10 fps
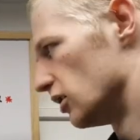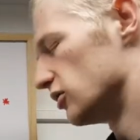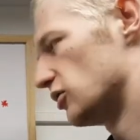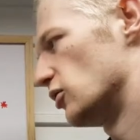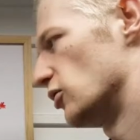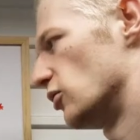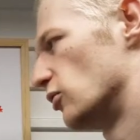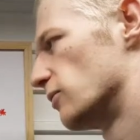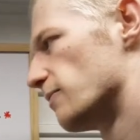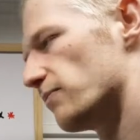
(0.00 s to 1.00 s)

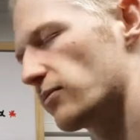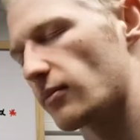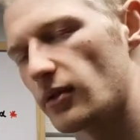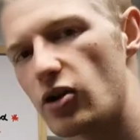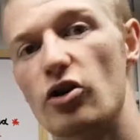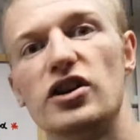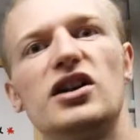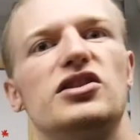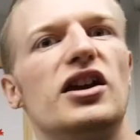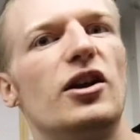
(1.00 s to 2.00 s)
So
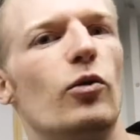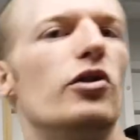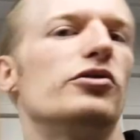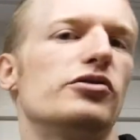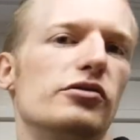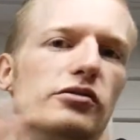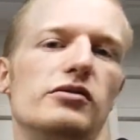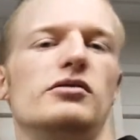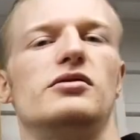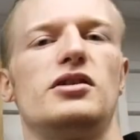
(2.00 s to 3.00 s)
conditioning was,
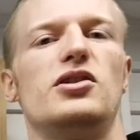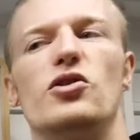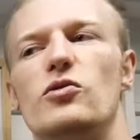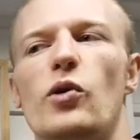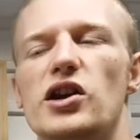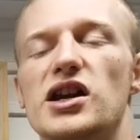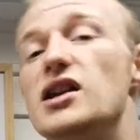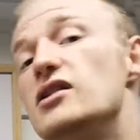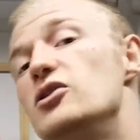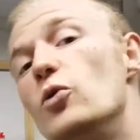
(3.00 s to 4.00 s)
you know, what you
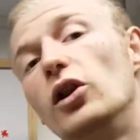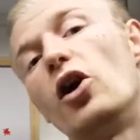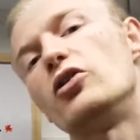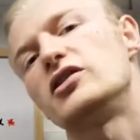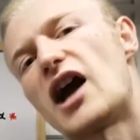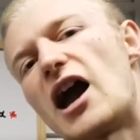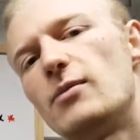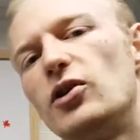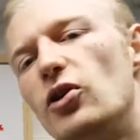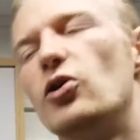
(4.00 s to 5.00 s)
needed to do a long
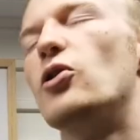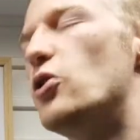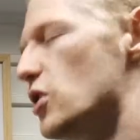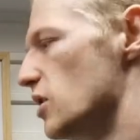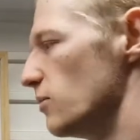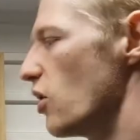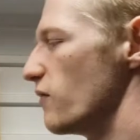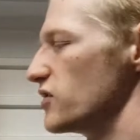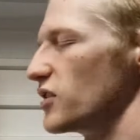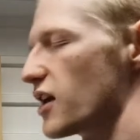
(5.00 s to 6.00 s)
time ago, but
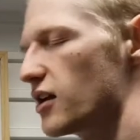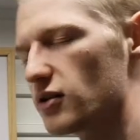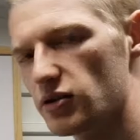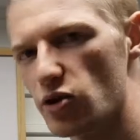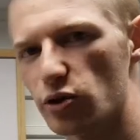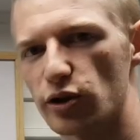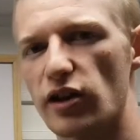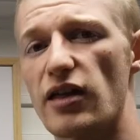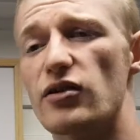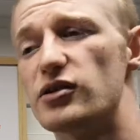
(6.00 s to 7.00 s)
obviously auto
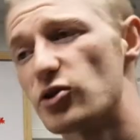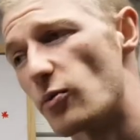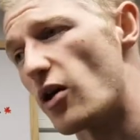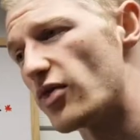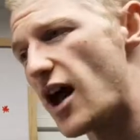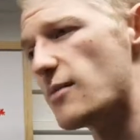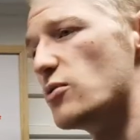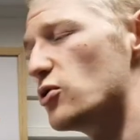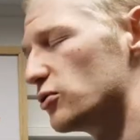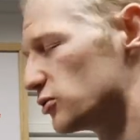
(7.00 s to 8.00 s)
leather has come on that
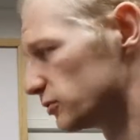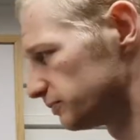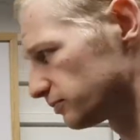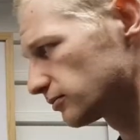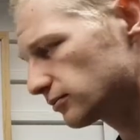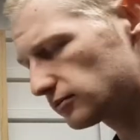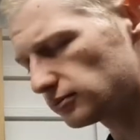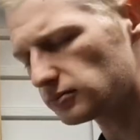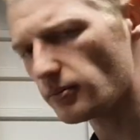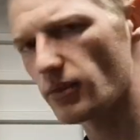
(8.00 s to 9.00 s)
much.
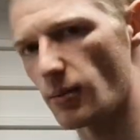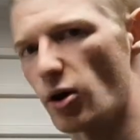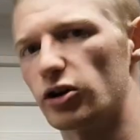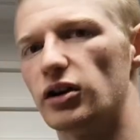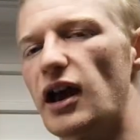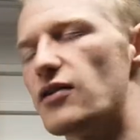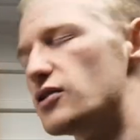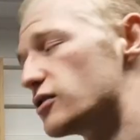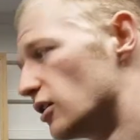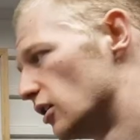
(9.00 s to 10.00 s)
Modern
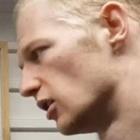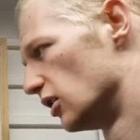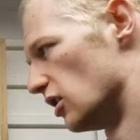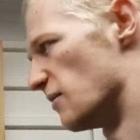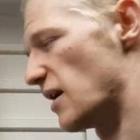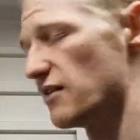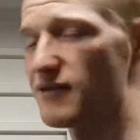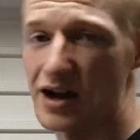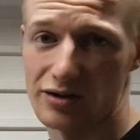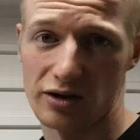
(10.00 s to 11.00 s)
leathers are
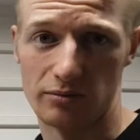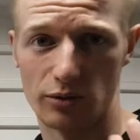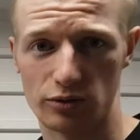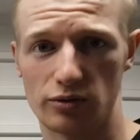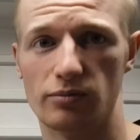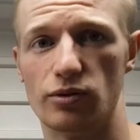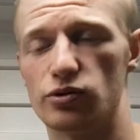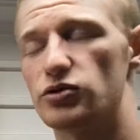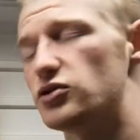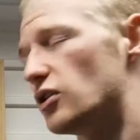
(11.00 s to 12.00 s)
manufactured much
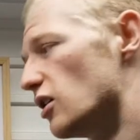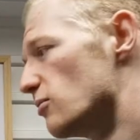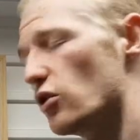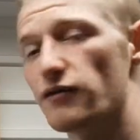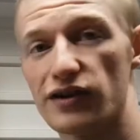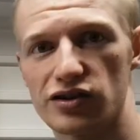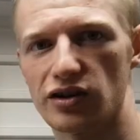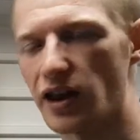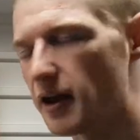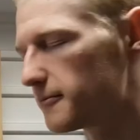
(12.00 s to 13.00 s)
much uh, more
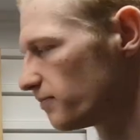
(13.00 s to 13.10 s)
efficiently.